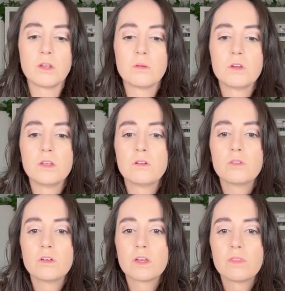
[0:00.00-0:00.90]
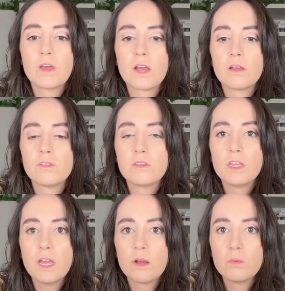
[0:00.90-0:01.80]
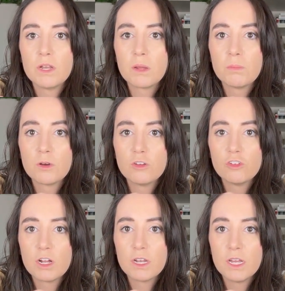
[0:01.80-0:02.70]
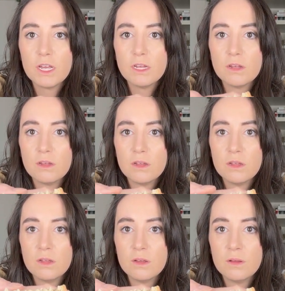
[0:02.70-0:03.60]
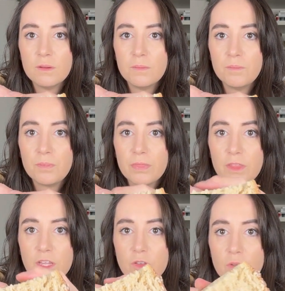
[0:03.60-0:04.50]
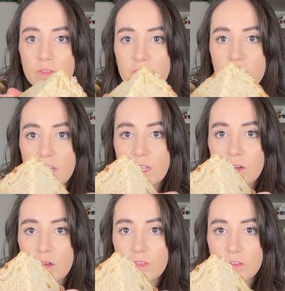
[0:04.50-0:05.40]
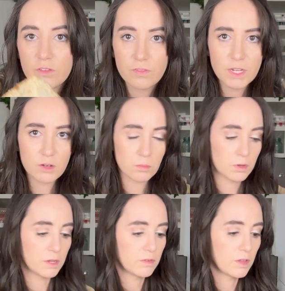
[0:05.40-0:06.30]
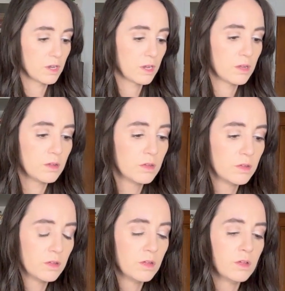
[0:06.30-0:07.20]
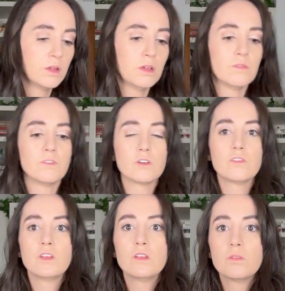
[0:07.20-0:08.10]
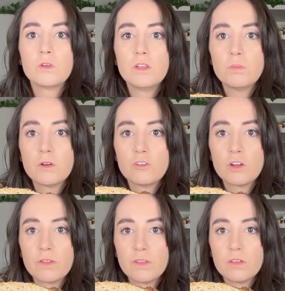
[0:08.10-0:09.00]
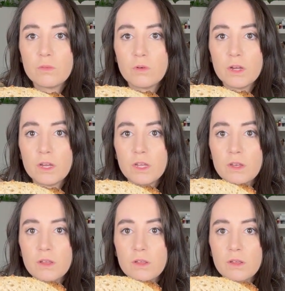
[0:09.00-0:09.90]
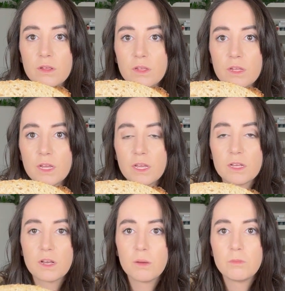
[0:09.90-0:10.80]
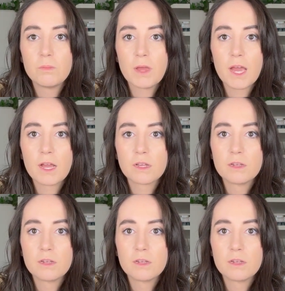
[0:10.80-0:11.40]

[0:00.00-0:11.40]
I want you to look at that. See how when I push on it, like you can see all these fingerprints in it, versus when you push on this one, it comes back.